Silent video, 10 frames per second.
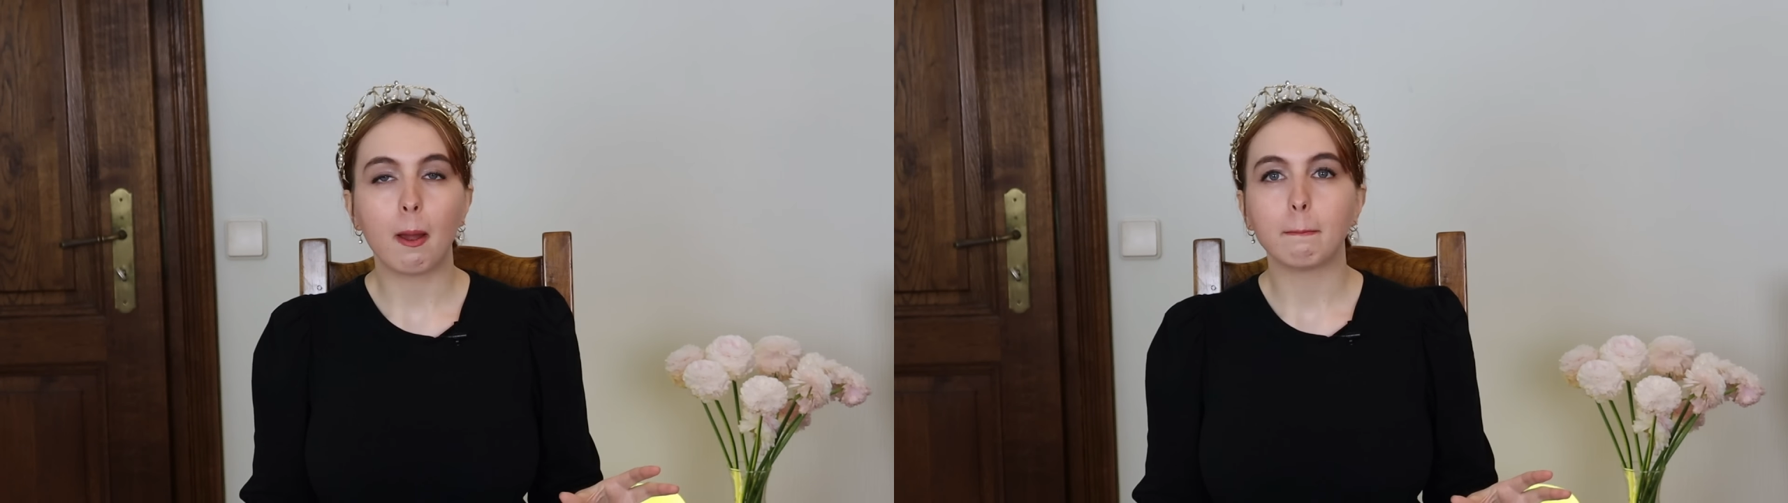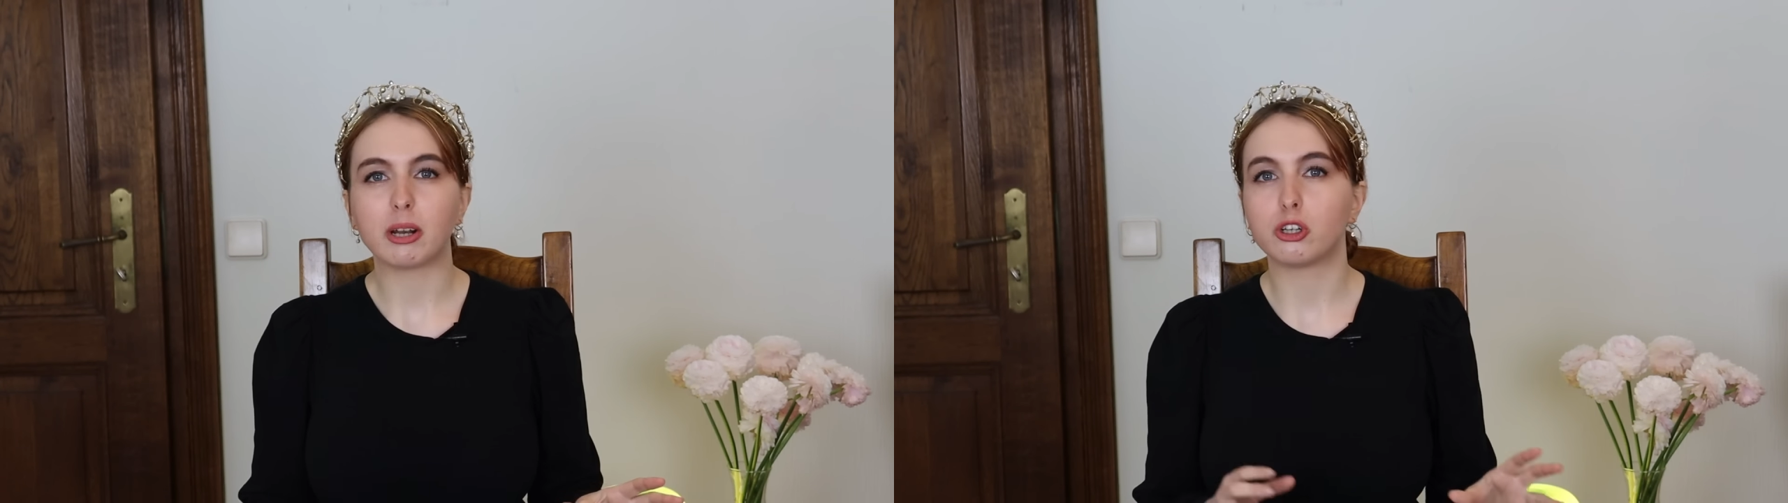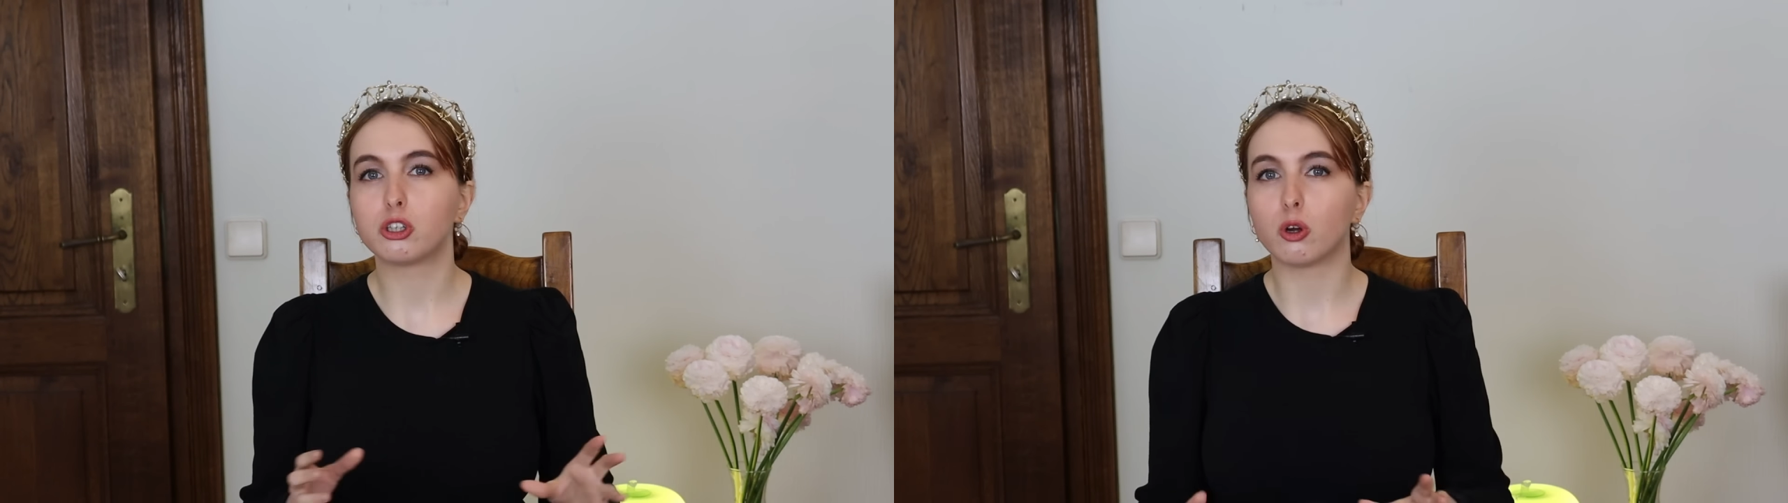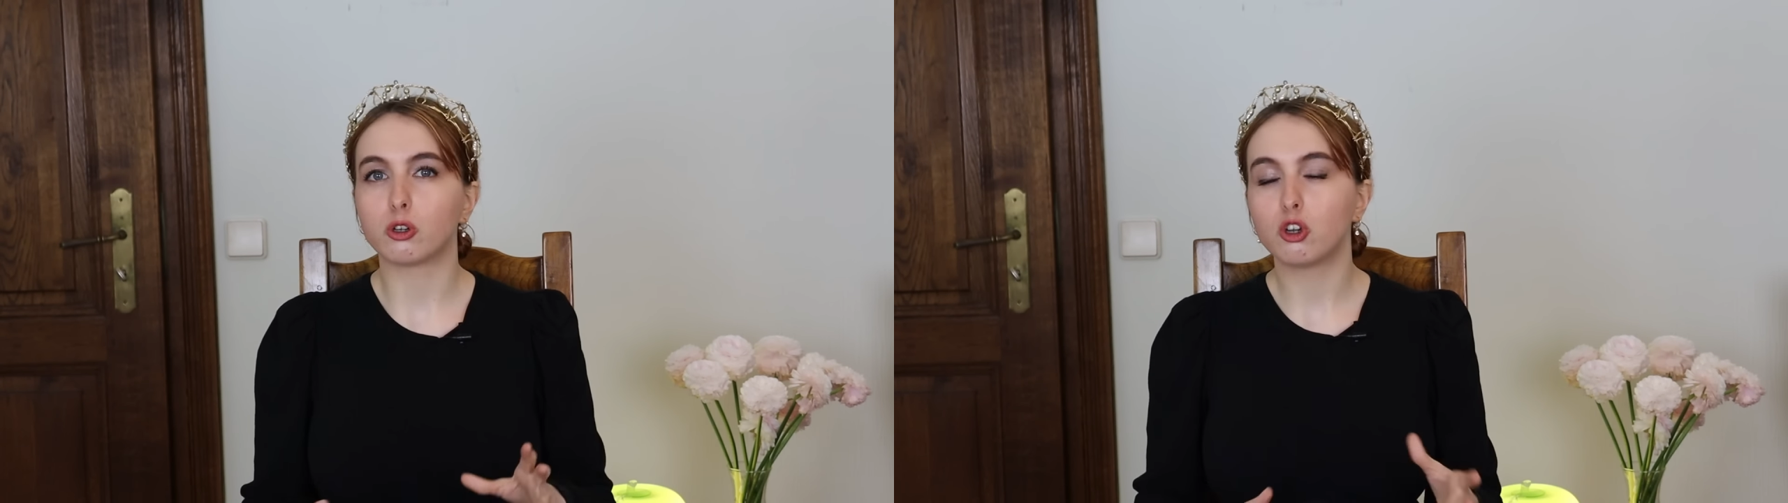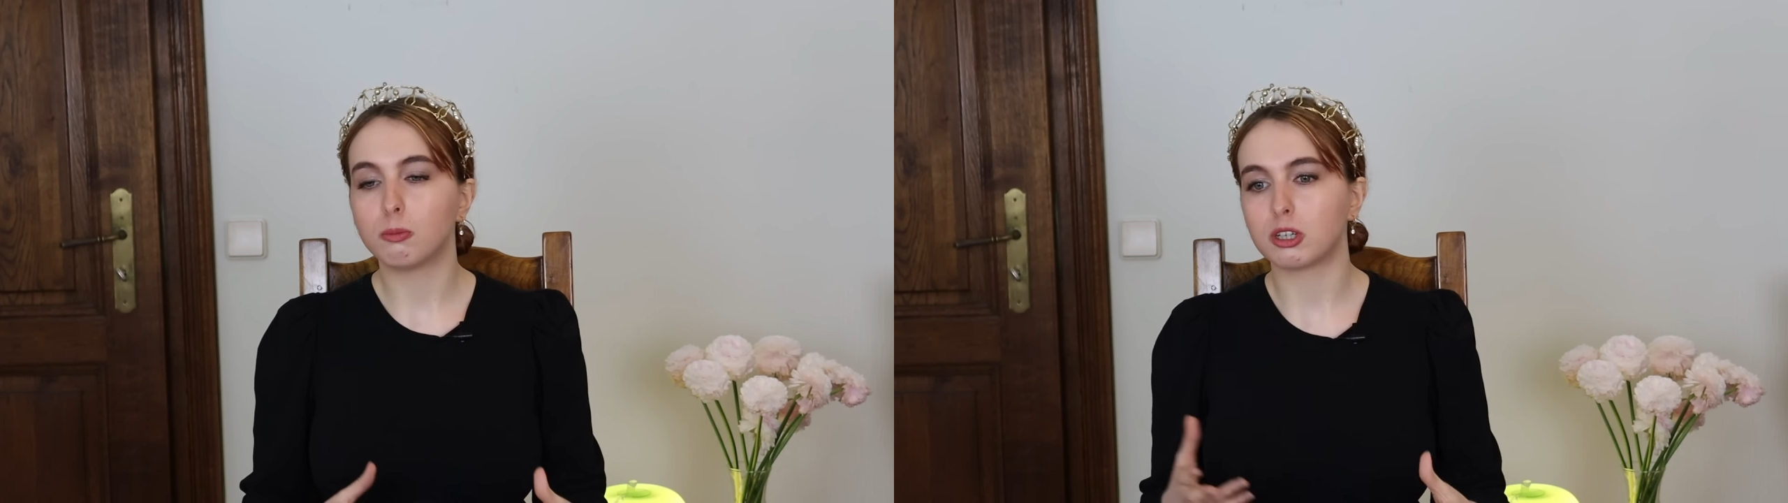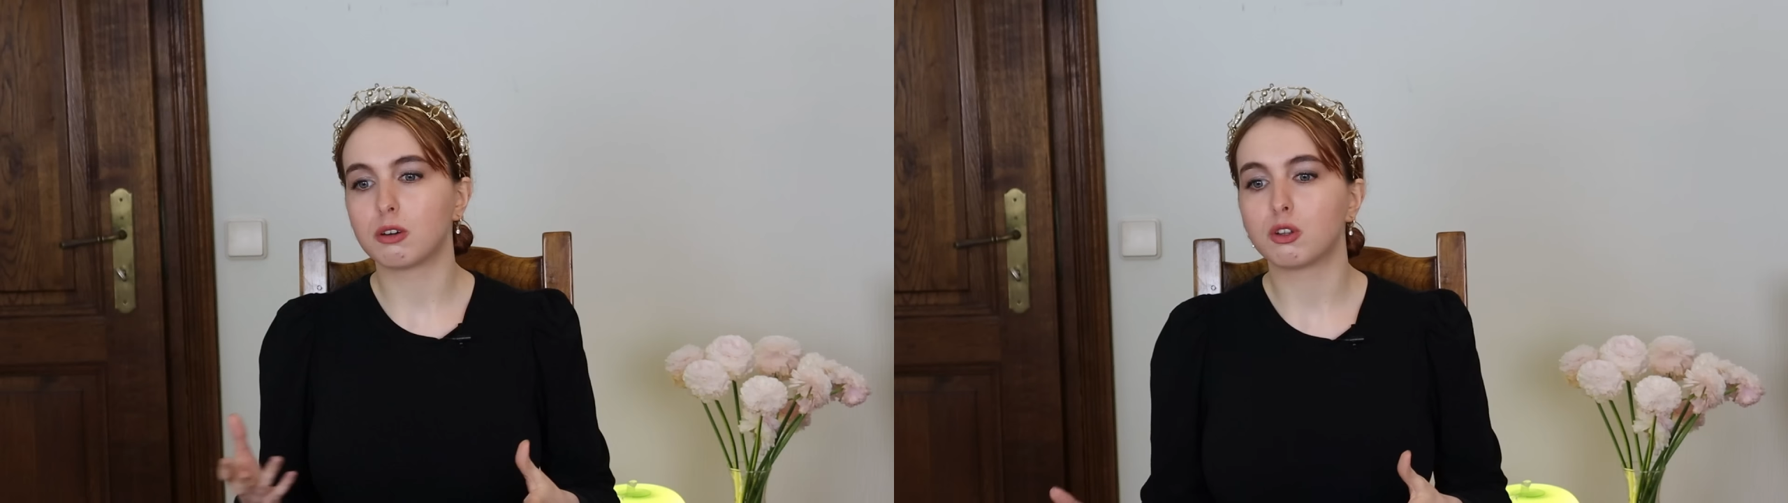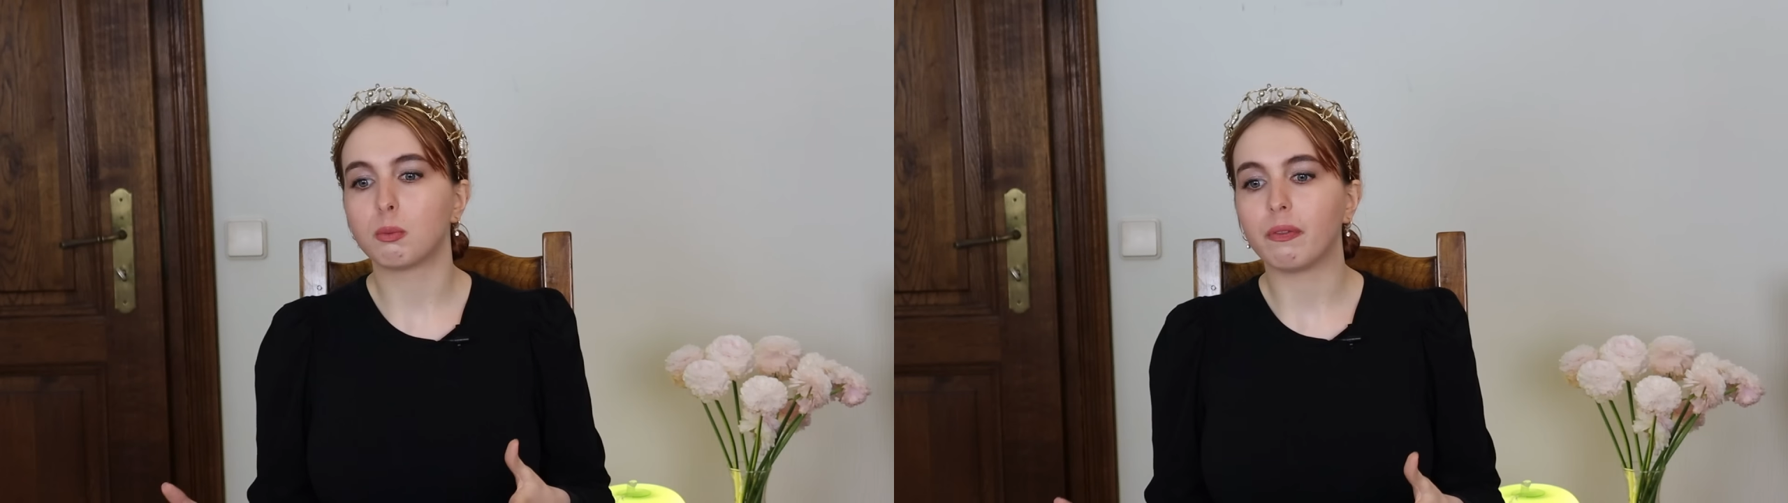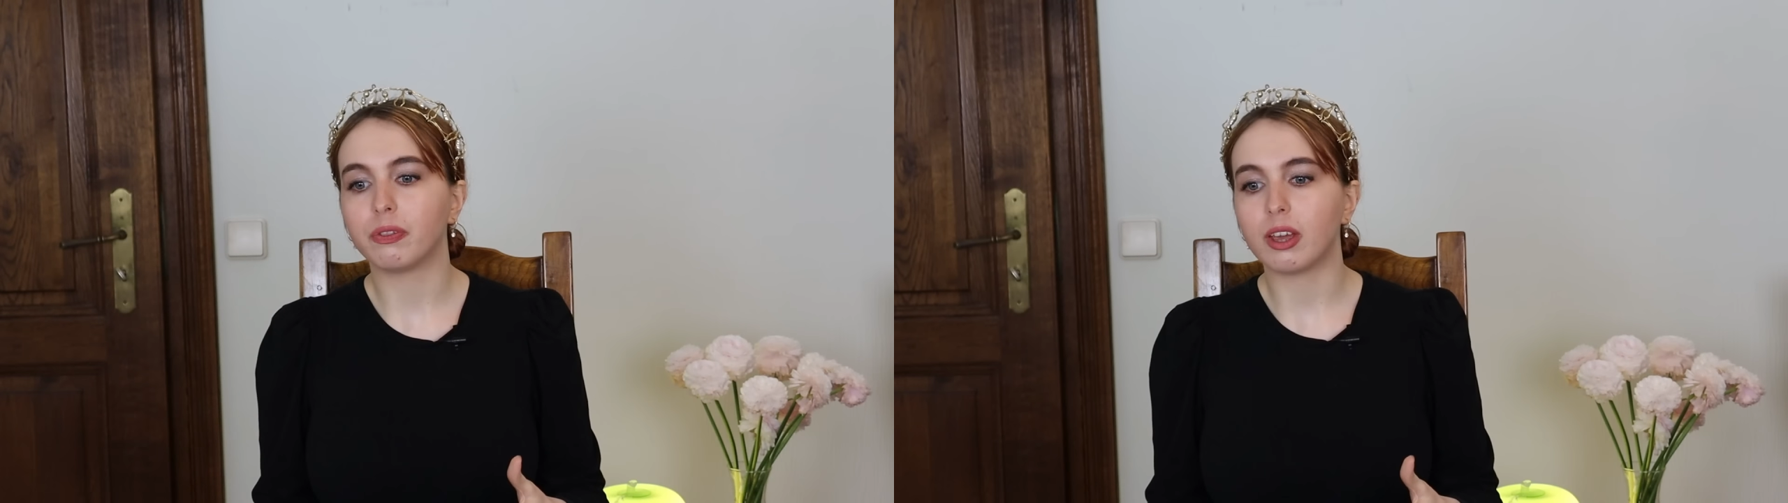but she's not too much of the
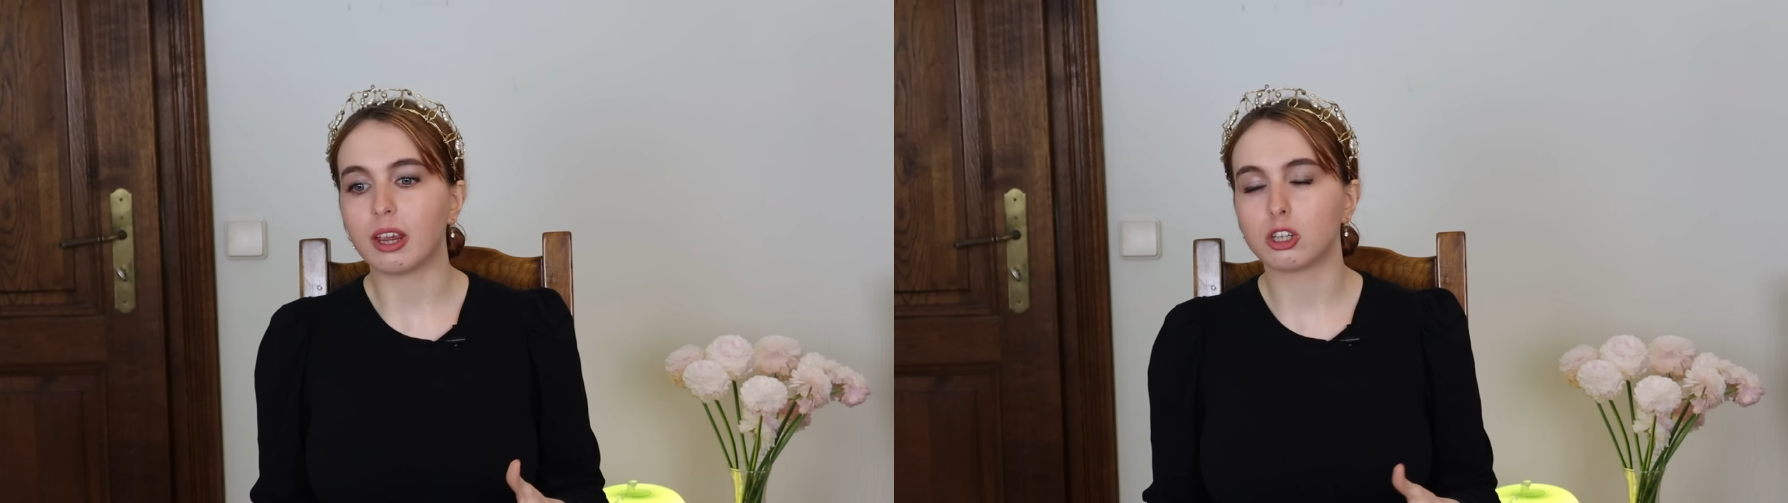one thing.